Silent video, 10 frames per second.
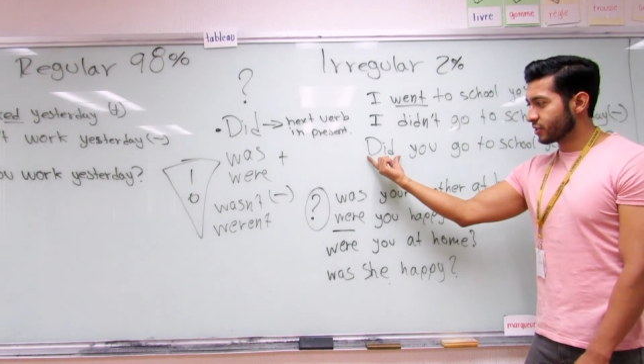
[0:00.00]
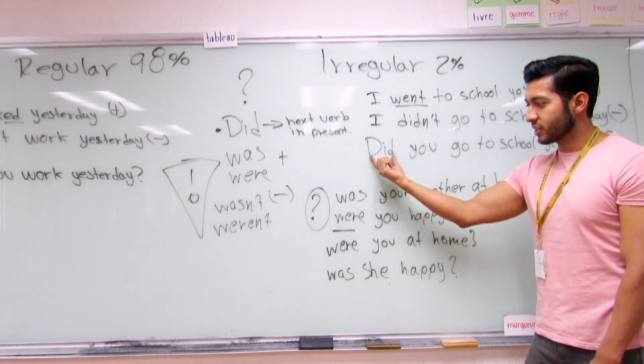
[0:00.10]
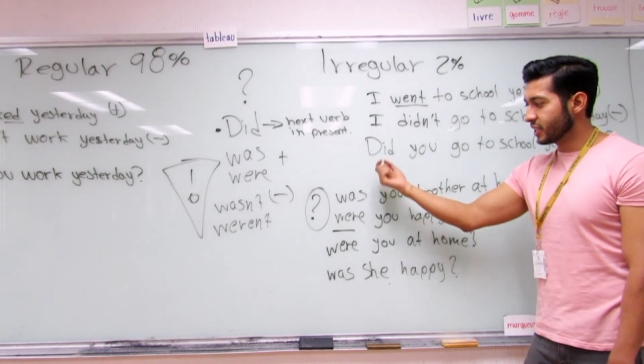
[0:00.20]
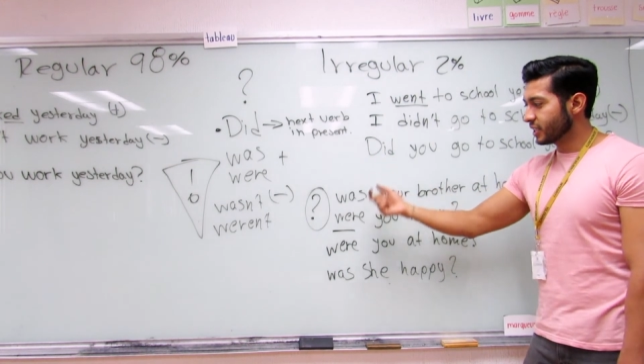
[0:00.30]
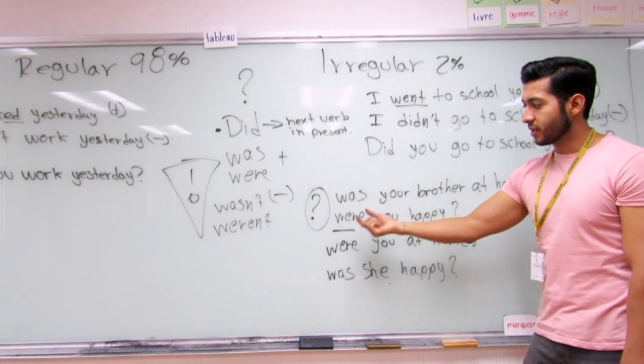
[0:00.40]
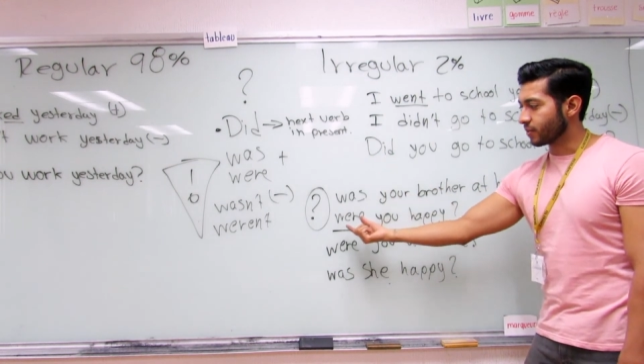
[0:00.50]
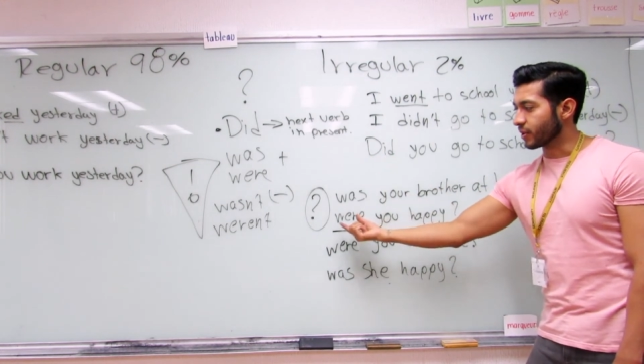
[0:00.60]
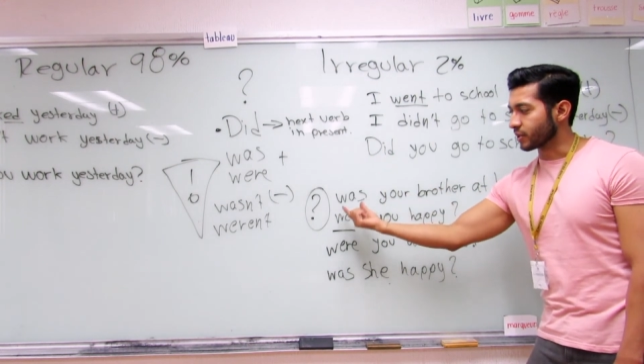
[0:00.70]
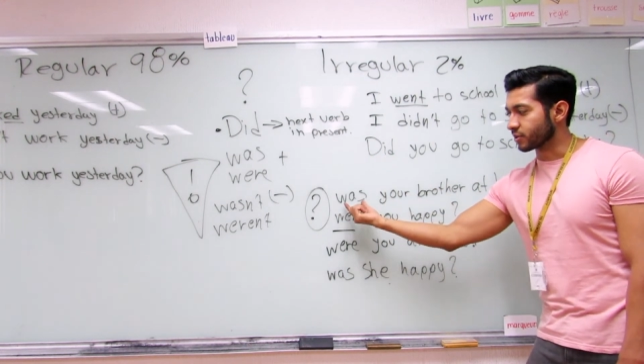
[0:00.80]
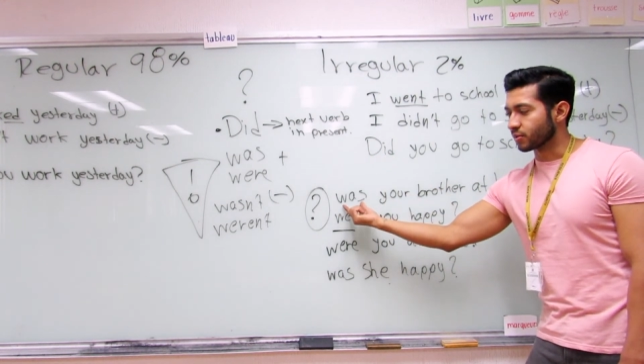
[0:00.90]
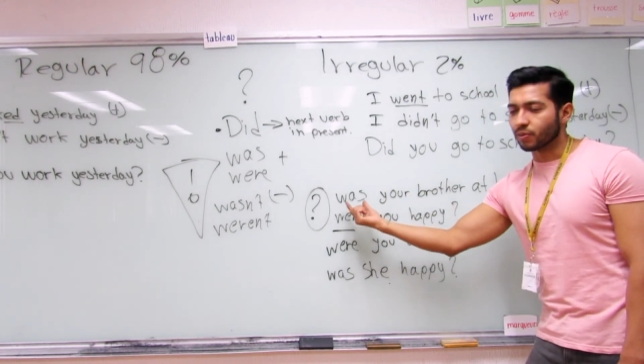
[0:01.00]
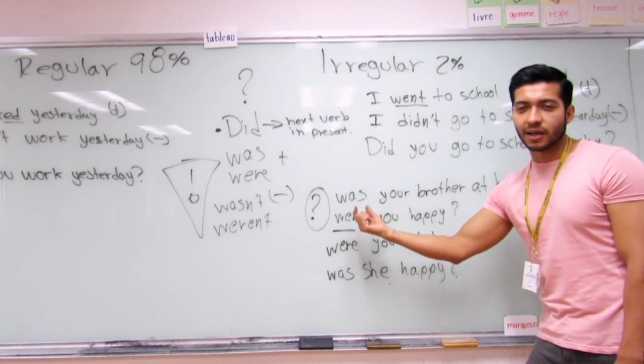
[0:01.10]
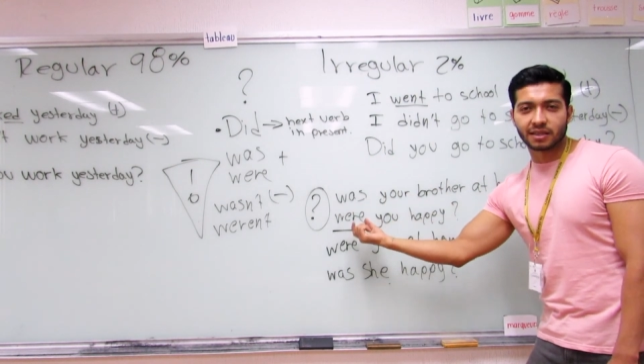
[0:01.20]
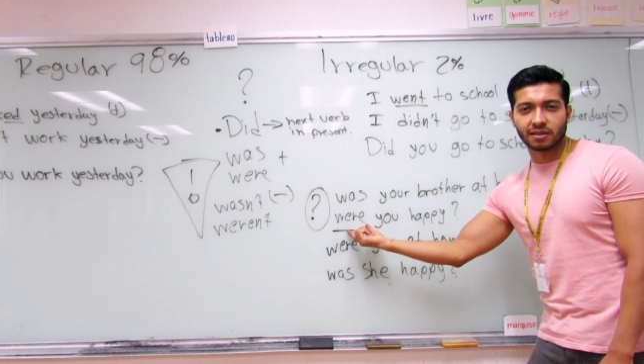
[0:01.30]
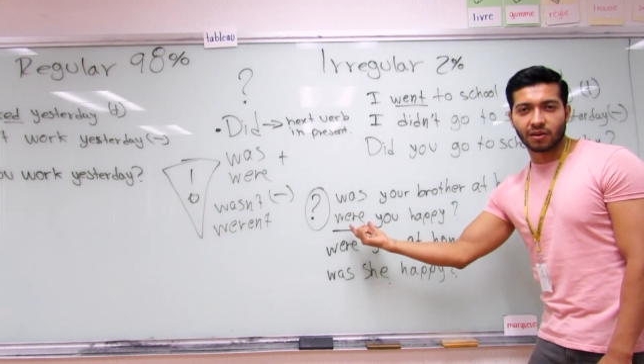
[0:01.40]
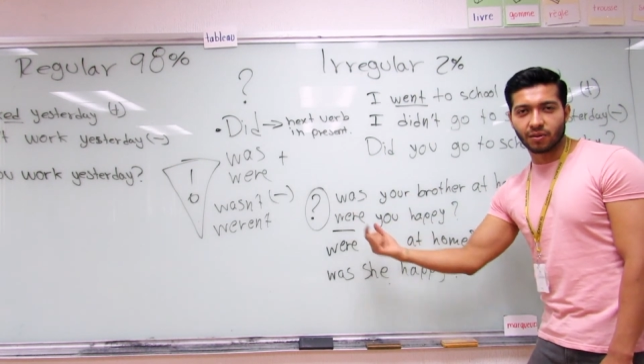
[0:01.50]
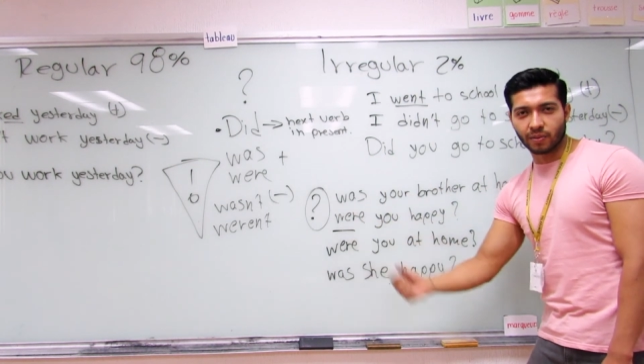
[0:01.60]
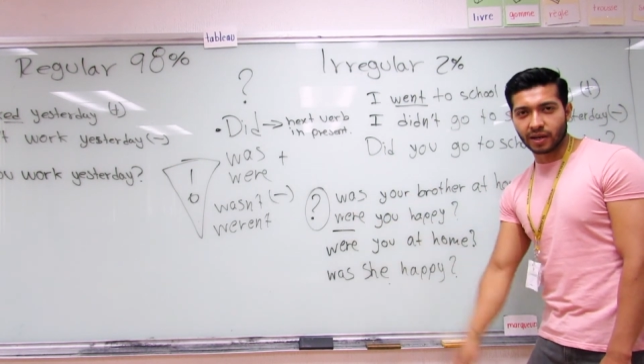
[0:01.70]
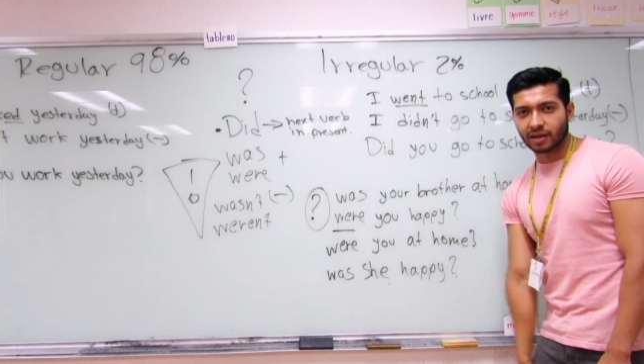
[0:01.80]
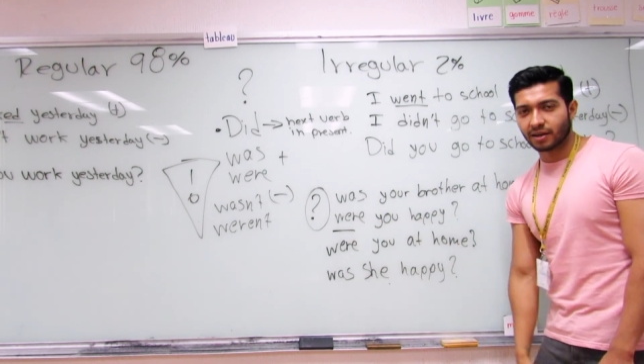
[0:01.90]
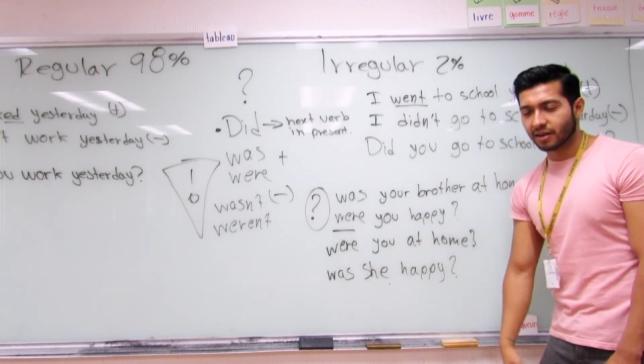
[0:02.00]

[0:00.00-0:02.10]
use did, we use was or were,